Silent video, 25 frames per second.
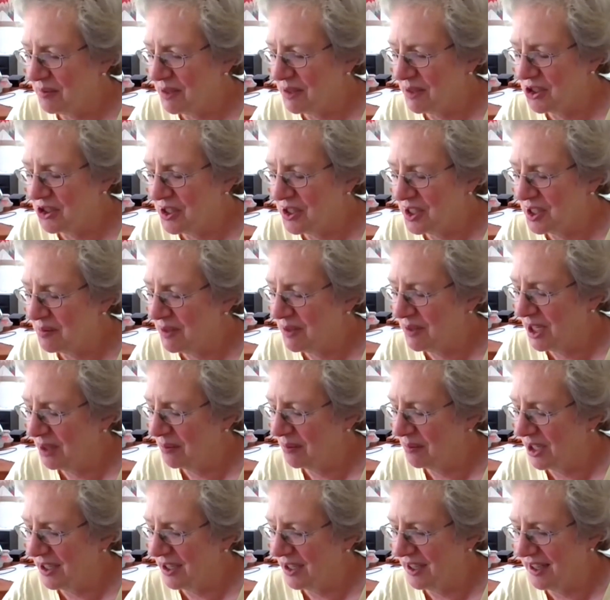commission is meeting
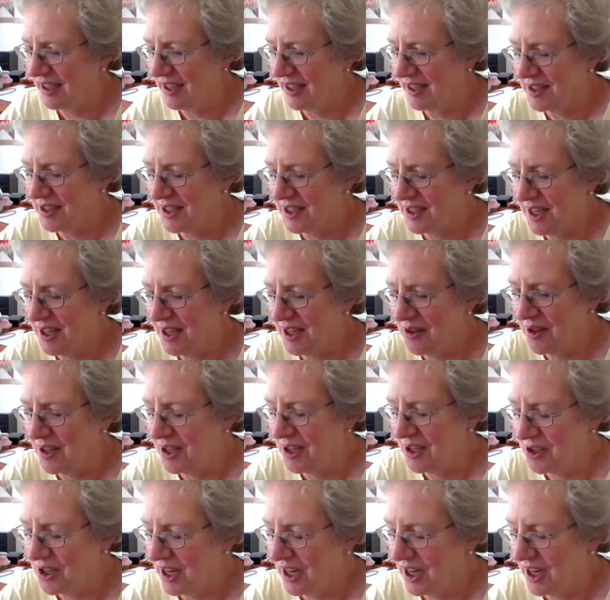Monday, and I'll send you the.